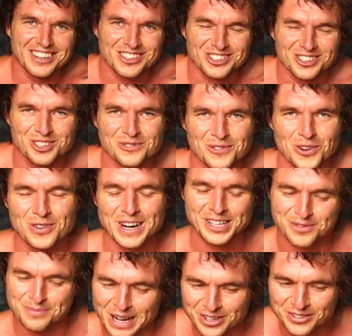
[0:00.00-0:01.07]
you're not doing full
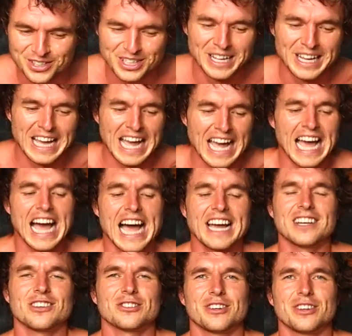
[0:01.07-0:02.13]
range of motion
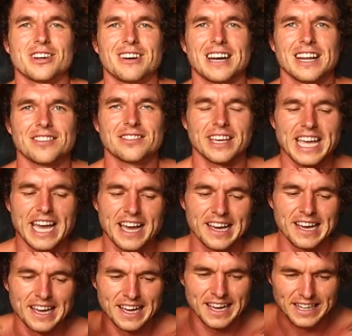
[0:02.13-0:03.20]
and you're not doing correctly. So yeah,
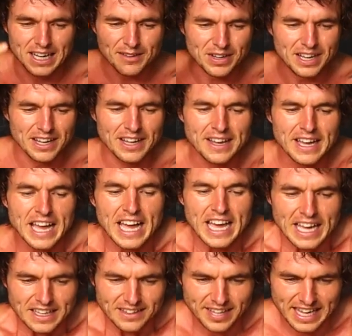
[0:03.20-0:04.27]
another
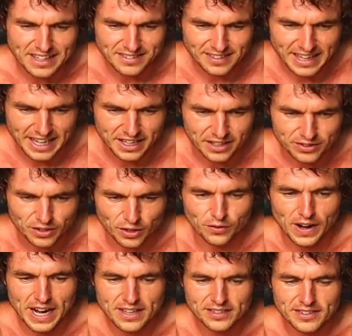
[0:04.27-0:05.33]
10 seconds
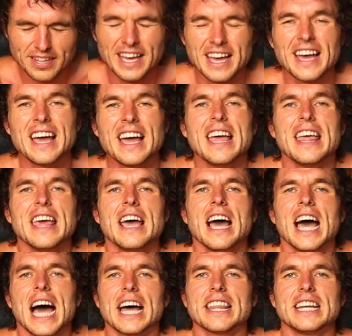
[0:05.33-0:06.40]
rest.
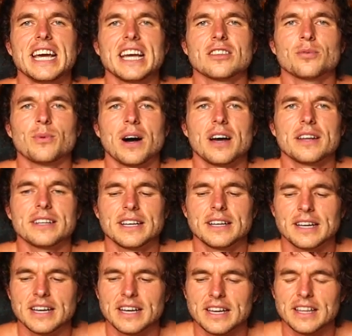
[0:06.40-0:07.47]
And the next one
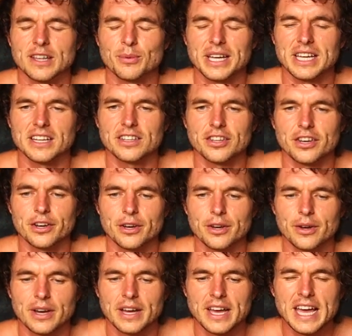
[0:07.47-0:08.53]
that we're gonna
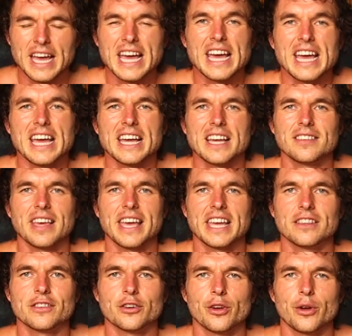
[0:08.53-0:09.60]
do is
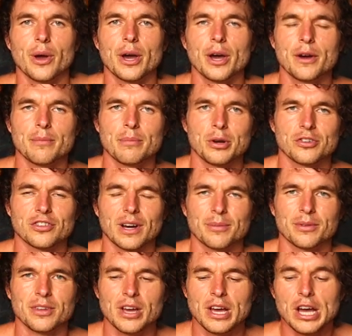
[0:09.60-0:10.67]
Hindu
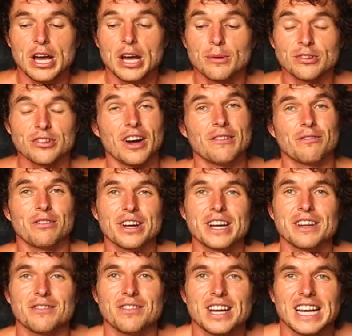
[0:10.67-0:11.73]
push-ups, which I
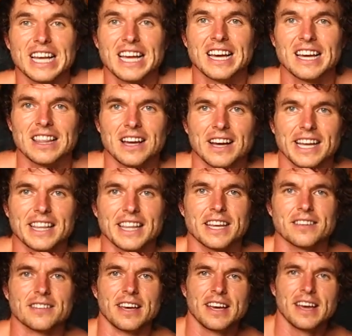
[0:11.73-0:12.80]
really, really like
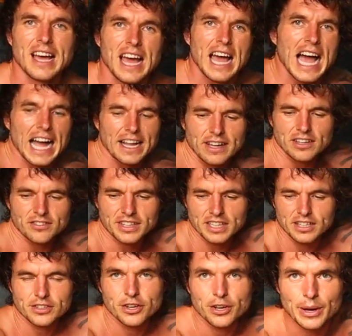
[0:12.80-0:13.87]
these. And you're actually
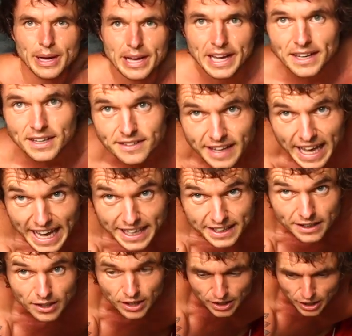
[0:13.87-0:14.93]
gonna do
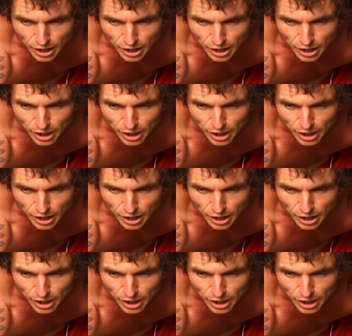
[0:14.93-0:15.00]
10